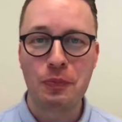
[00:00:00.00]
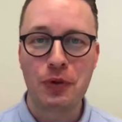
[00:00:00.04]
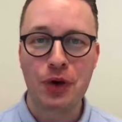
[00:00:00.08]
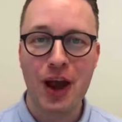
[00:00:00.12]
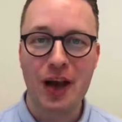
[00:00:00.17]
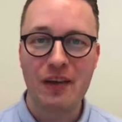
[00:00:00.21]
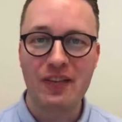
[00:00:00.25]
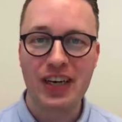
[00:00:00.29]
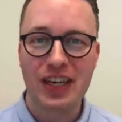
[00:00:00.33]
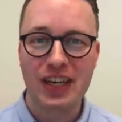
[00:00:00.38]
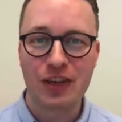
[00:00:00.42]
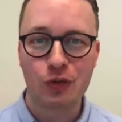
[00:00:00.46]
you're
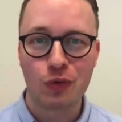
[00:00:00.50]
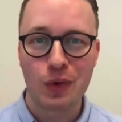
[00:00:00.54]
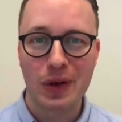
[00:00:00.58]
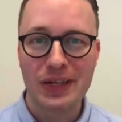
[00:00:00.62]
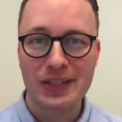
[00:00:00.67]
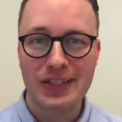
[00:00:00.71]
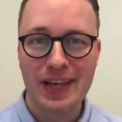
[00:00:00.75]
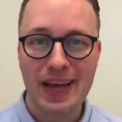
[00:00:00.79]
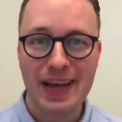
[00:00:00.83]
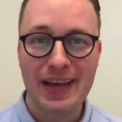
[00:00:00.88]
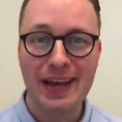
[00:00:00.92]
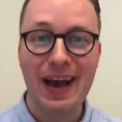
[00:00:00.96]
having a
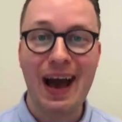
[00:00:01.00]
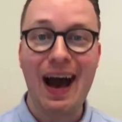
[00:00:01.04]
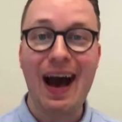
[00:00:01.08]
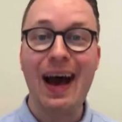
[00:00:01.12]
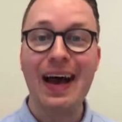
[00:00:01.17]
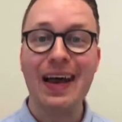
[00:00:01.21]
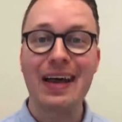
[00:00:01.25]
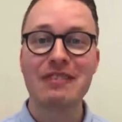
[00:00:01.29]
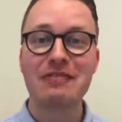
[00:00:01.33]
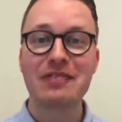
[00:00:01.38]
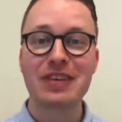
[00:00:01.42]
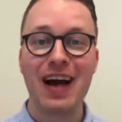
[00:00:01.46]
great day.
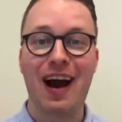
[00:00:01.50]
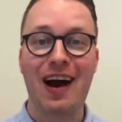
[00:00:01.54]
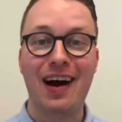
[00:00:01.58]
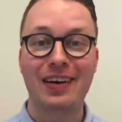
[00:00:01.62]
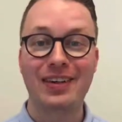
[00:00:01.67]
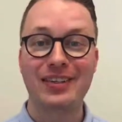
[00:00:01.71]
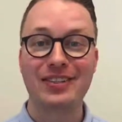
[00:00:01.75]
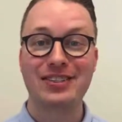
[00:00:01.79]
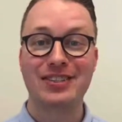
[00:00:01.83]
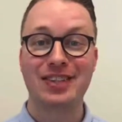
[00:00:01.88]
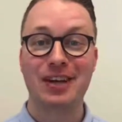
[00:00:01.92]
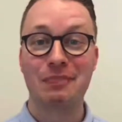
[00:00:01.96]
I have
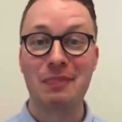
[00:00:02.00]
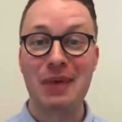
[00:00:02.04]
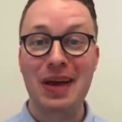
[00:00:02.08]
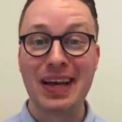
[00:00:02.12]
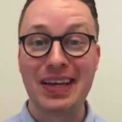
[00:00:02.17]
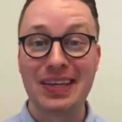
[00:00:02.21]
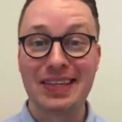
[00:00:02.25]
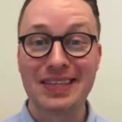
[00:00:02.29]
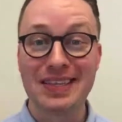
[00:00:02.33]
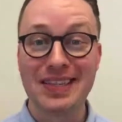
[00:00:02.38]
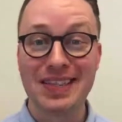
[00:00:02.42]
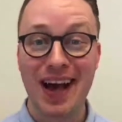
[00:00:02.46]
got some
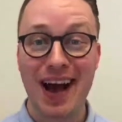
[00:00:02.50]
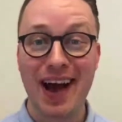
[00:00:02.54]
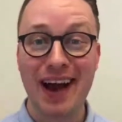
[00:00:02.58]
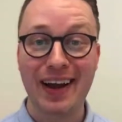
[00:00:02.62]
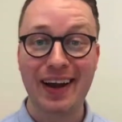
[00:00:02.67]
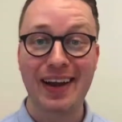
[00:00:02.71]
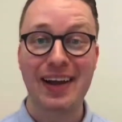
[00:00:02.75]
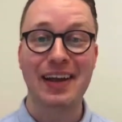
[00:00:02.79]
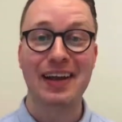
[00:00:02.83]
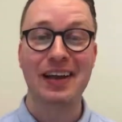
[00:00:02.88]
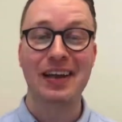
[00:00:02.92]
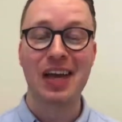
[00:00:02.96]

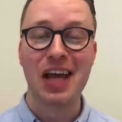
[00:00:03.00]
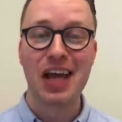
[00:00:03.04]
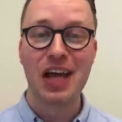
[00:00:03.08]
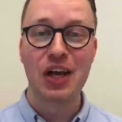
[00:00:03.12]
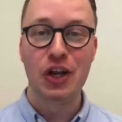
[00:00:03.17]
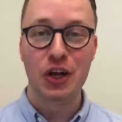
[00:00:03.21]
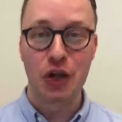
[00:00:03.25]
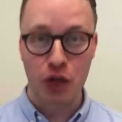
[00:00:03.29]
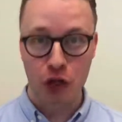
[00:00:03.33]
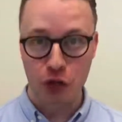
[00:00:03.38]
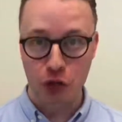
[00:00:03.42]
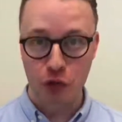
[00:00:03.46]
exciting
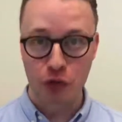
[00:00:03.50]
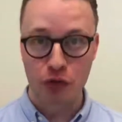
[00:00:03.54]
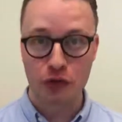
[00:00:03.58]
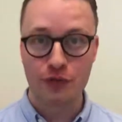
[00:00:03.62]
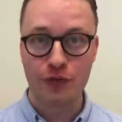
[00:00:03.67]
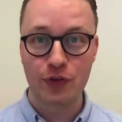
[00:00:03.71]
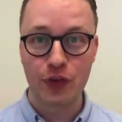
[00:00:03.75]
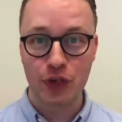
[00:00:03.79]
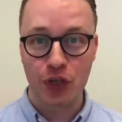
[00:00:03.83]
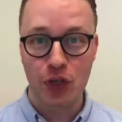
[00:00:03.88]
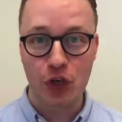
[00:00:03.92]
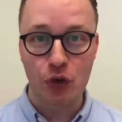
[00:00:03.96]
news
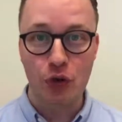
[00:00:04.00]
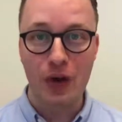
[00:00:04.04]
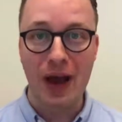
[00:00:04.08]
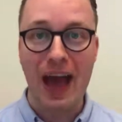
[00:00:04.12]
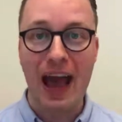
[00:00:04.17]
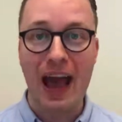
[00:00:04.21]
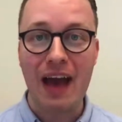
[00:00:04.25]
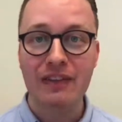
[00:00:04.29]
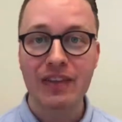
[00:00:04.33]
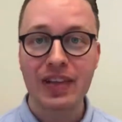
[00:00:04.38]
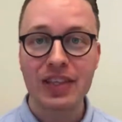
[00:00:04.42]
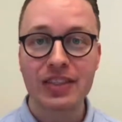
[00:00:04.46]
for you
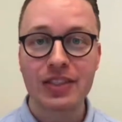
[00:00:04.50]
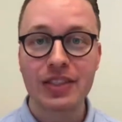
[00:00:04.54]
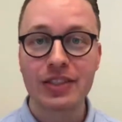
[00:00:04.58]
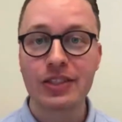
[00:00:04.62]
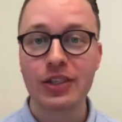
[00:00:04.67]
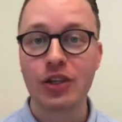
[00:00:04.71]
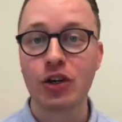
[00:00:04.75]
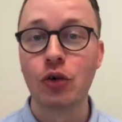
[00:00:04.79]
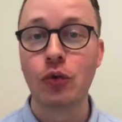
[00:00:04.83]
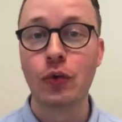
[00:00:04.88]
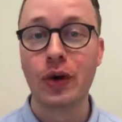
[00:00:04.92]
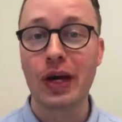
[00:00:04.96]
having to
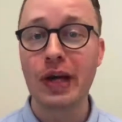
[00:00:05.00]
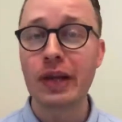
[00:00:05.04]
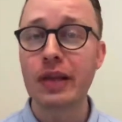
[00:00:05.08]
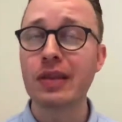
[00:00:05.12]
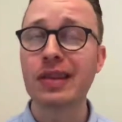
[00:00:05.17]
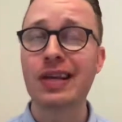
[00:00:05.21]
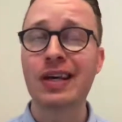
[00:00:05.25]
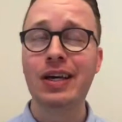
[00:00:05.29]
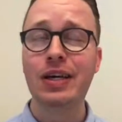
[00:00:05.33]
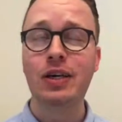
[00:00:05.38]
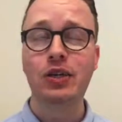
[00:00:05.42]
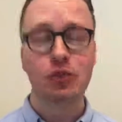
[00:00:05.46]
deal
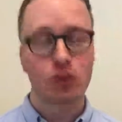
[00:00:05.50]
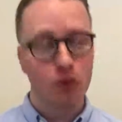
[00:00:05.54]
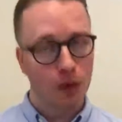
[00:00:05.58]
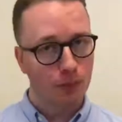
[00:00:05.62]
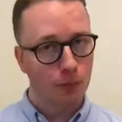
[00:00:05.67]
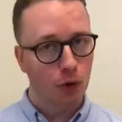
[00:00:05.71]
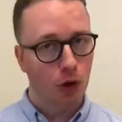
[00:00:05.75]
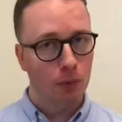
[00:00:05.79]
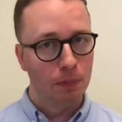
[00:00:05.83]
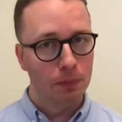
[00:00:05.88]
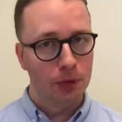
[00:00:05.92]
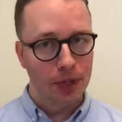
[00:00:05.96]
with,
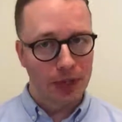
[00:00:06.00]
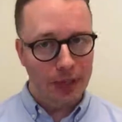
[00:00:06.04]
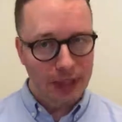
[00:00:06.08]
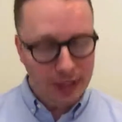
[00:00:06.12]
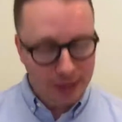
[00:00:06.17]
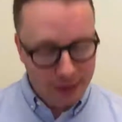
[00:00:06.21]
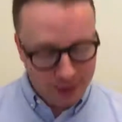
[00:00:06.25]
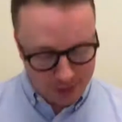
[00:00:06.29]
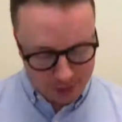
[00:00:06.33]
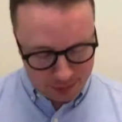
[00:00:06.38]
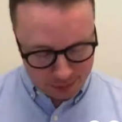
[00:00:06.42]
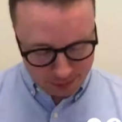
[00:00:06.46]
drumroll please,